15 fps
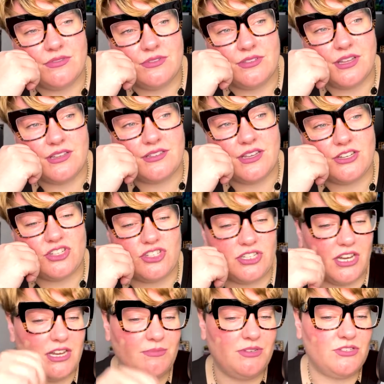sounds like
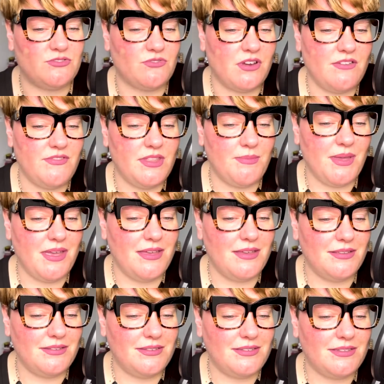shame is driving the
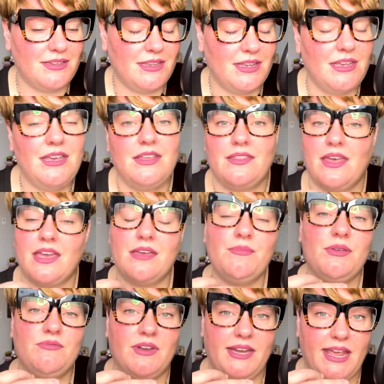bus. That can
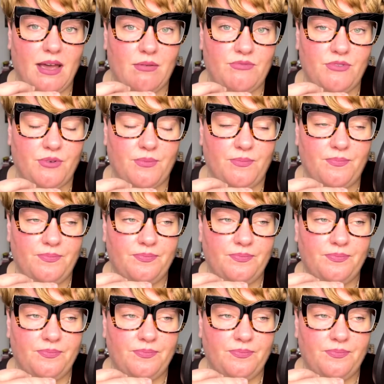be really helpful.